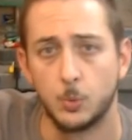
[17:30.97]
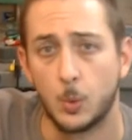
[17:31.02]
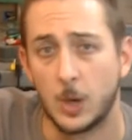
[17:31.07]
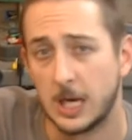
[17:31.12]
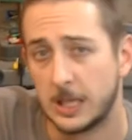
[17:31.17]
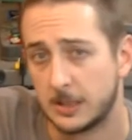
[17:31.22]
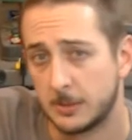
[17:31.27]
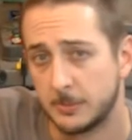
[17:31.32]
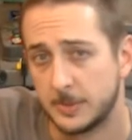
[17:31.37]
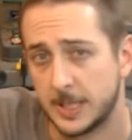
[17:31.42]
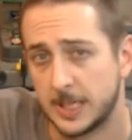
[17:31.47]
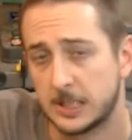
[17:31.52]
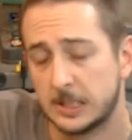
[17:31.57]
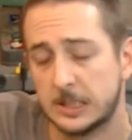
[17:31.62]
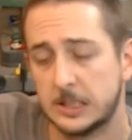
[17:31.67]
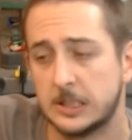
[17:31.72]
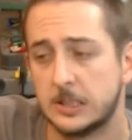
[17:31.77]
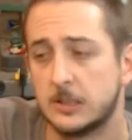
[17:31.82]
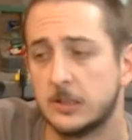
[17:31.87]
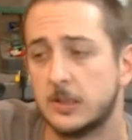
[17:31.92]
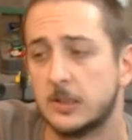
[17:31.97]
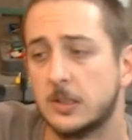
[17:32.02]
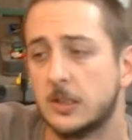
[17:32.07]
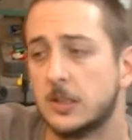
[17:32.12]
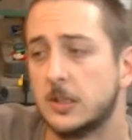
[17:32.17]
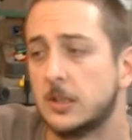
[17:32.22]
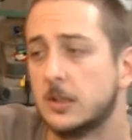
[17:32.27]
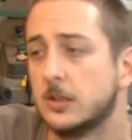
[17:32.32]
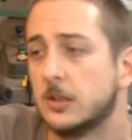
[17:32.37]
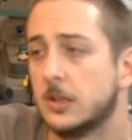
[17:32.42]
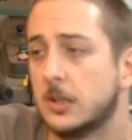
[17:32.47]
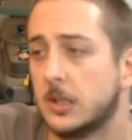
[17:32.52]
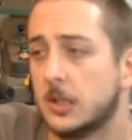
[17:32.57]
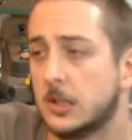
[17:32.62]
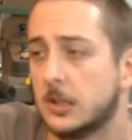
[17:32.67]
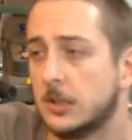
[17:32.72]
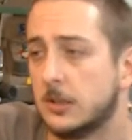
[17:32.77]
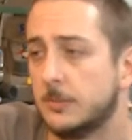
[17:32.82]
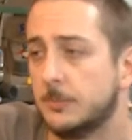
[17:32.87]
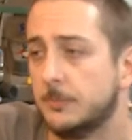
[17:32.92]
while I'm down there.
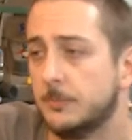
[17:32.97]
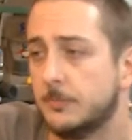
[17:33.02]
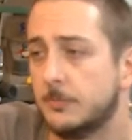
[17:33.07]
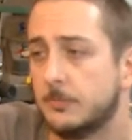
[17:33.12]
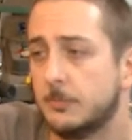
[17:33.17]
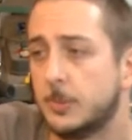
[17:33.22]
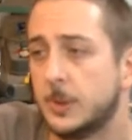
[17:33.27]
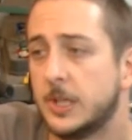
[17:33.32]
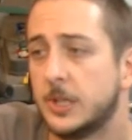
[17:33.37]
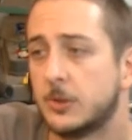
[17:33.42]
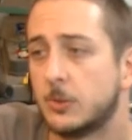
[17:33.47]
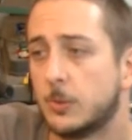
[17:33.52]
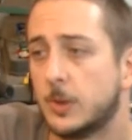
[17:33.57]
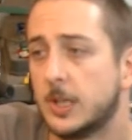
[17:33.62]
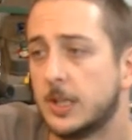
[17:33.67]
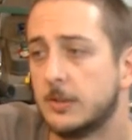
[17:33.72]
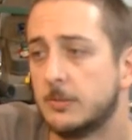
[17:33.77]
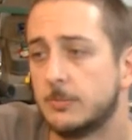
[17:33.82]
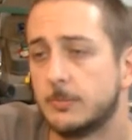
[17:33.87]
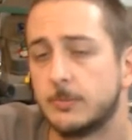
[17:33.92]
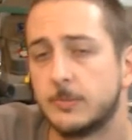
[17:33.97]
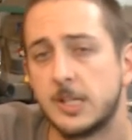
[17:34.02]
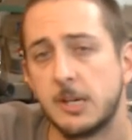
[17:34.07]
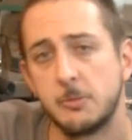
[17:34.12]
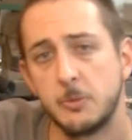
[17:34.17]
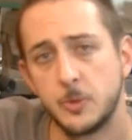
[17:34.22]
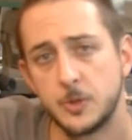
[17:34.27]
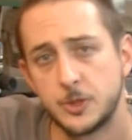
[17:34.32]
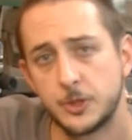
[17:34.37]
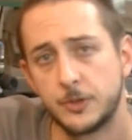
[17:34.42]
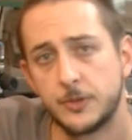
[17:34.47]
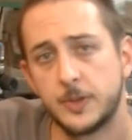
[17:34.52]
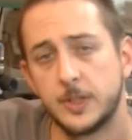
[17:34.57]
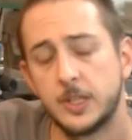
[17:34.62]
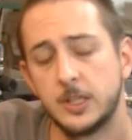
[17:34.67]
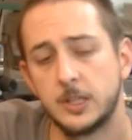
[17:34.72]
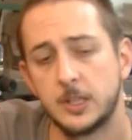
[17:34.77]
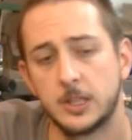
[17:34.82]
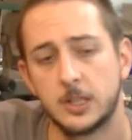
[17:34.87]
But either way, tell me what you think.